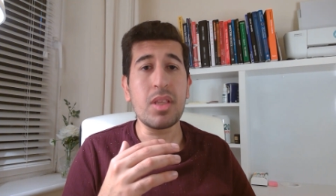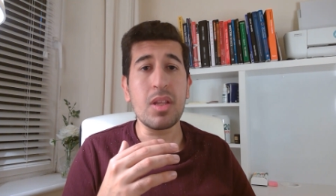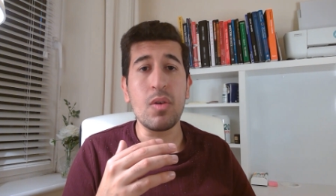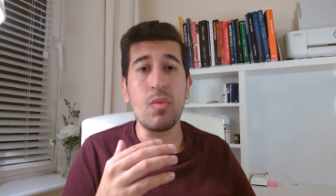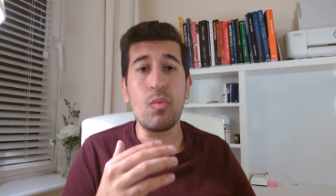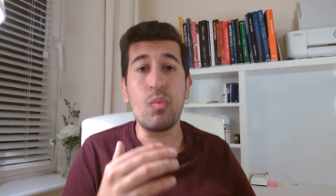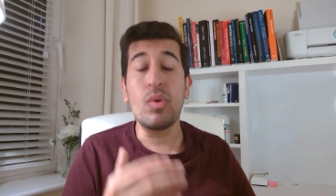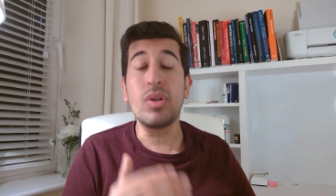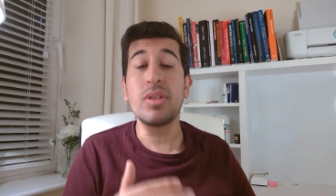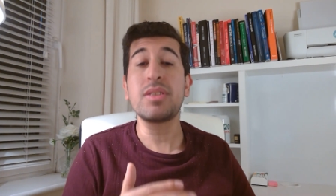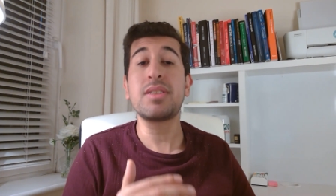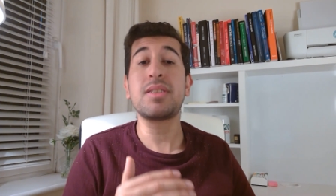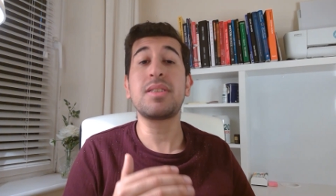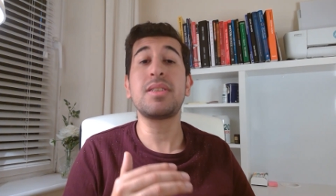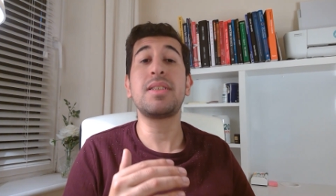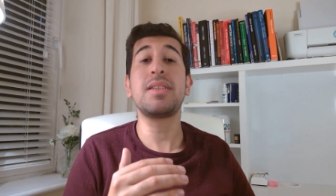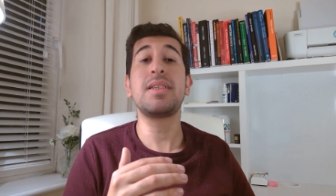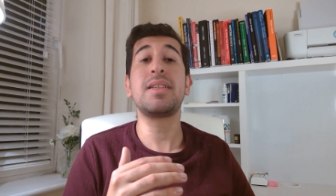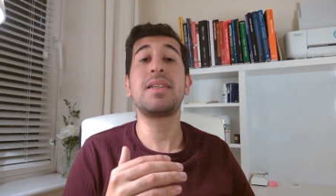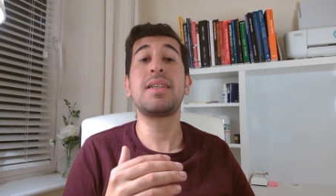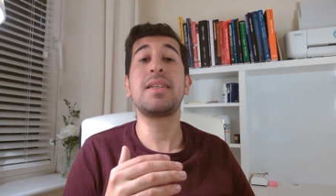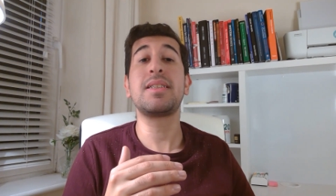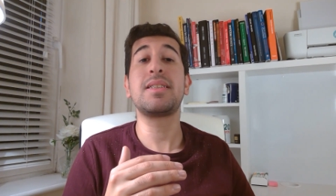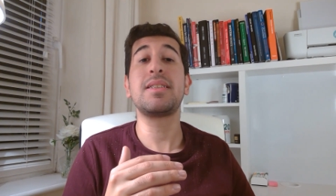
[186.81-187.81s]
Once
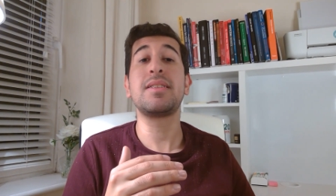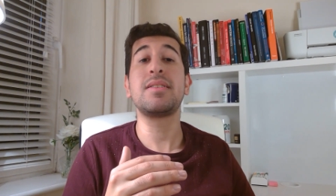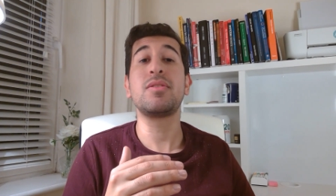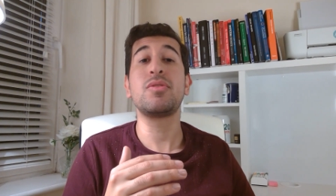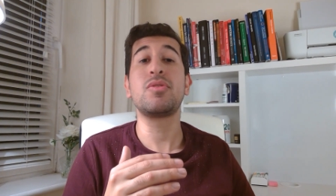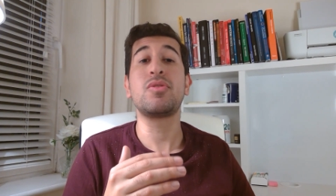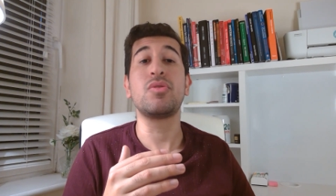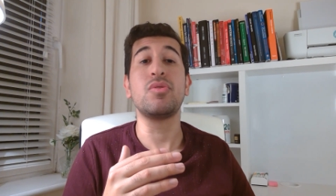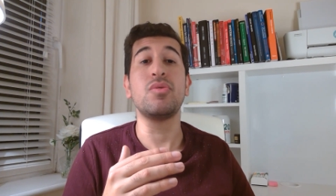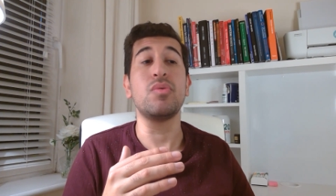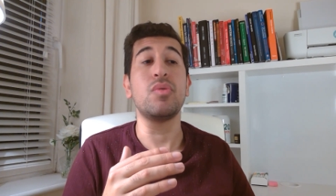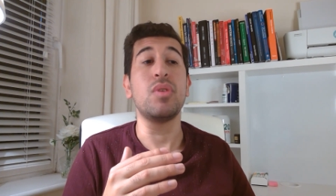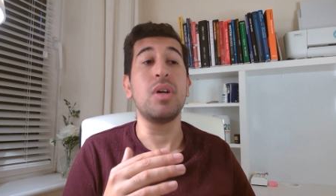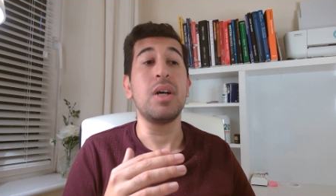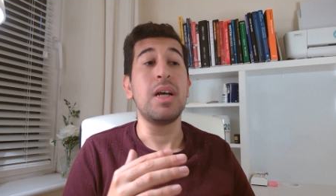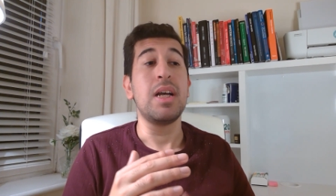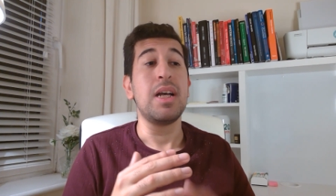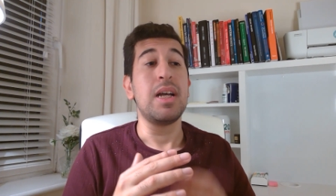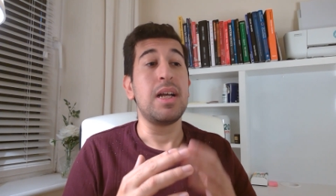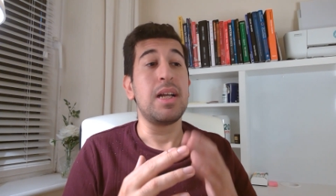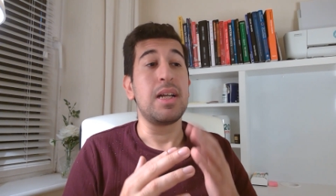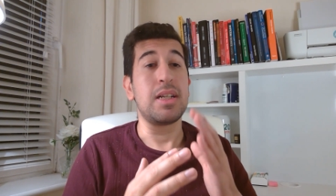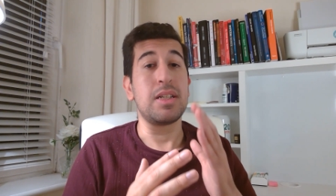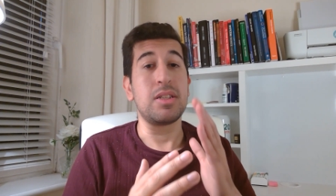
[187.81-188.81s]
they get into
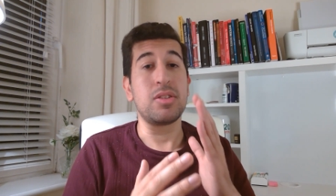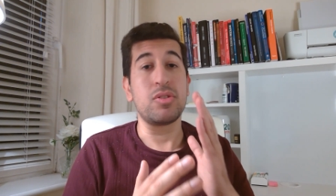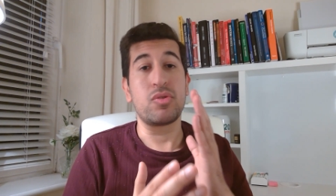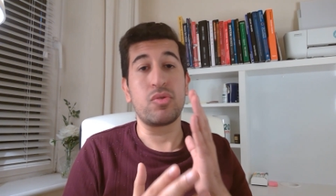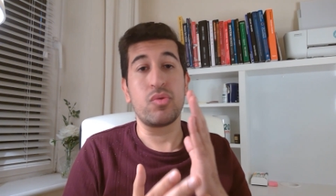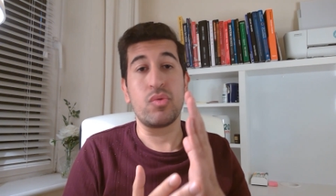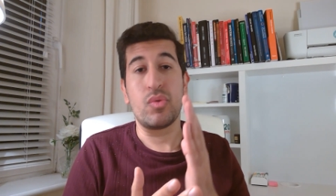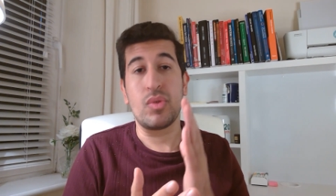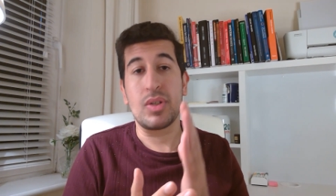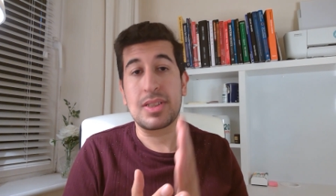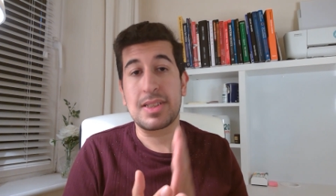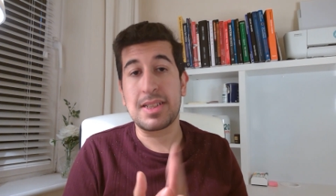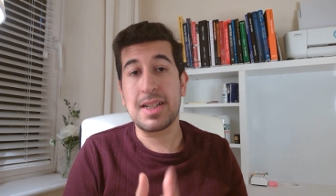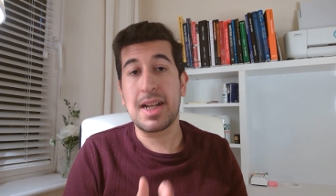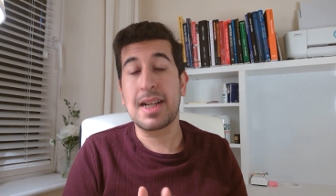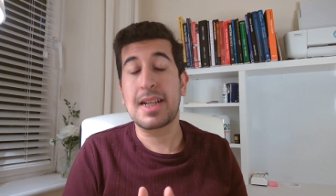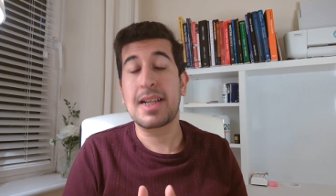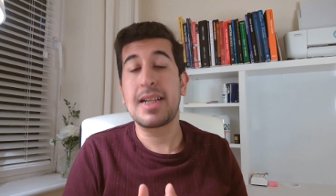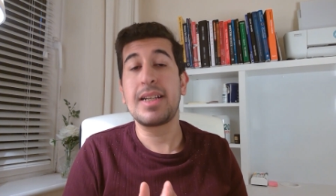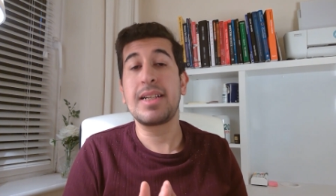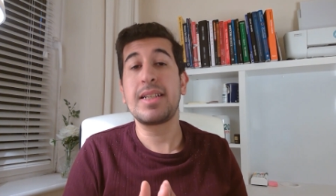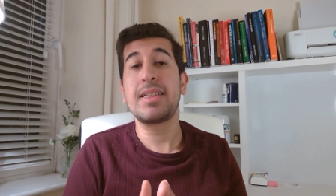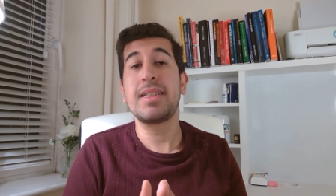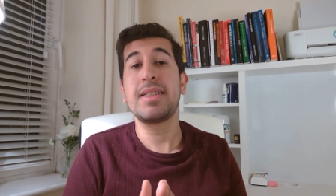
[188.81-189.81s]
into
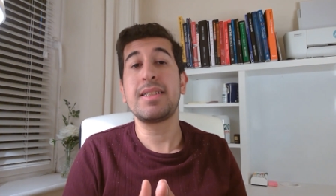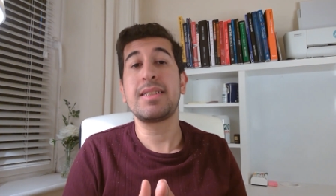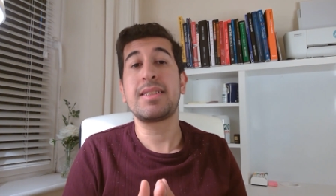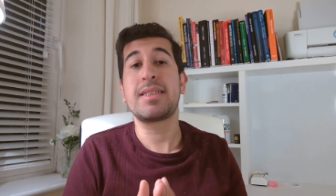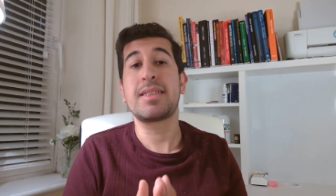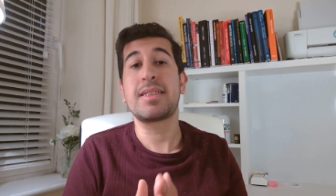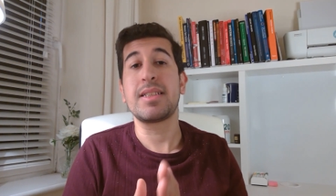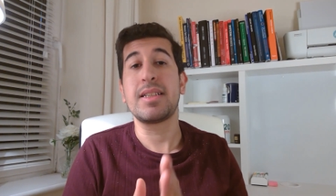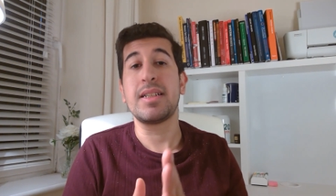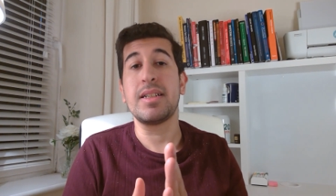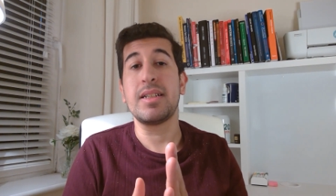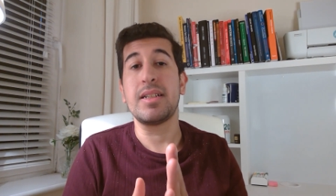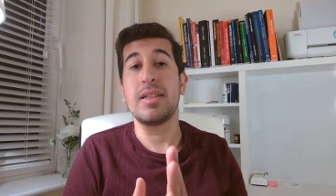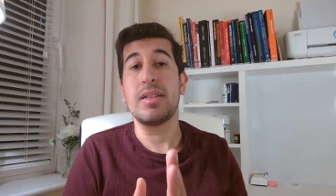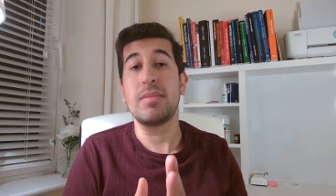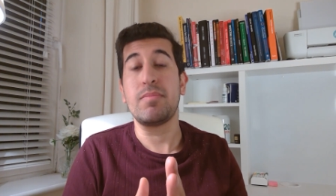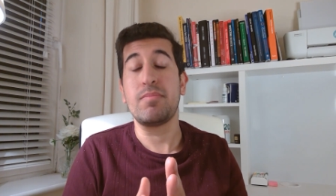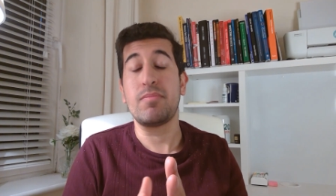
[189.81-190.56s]
attacking this uh,